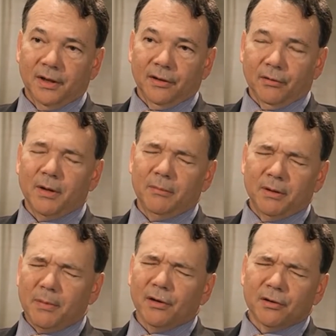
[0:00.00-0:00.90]
There may be
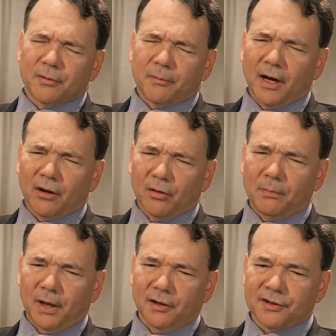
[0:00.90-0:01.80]
better tobacco
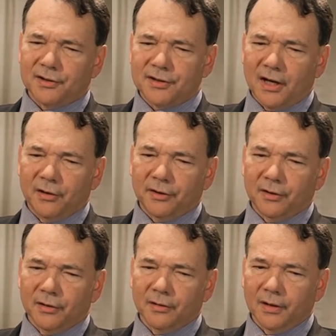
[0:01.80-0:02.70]
policies out there.